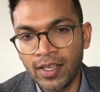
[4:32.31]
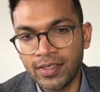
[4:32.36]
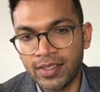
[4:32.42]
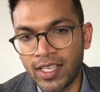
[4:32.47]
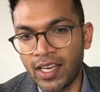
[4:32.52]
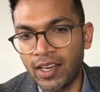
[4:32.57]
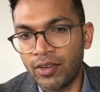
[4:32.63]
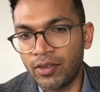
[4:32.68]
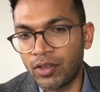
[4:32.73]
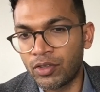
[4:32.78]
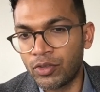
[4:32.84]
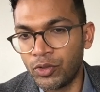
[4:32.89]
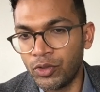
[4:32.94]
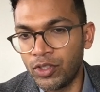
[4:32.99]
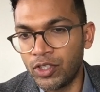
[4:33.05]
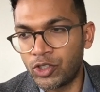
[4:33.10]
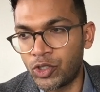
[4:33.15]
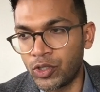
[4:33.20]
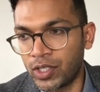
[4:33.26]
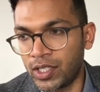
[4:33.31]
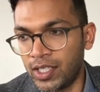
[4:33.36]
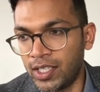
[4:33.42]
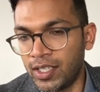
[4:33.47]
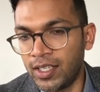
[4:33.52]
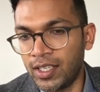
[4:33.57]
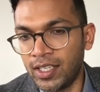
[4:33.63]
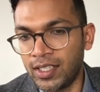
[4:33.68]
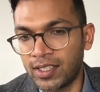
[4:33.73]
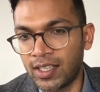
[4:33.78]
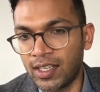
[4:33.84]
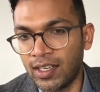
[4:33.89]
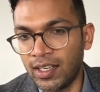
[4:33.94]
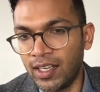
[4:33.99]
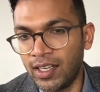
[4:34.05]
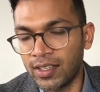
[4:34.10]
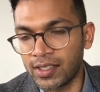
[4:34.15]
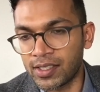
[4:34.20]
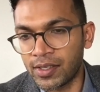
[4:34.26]
down through the trachea into the
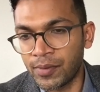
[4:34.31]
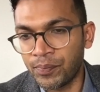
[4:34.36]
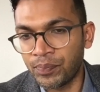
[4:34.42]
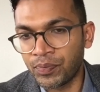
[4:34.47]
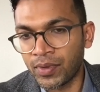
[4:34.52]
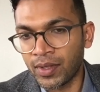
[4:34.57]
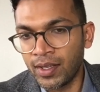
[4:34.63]
lungs.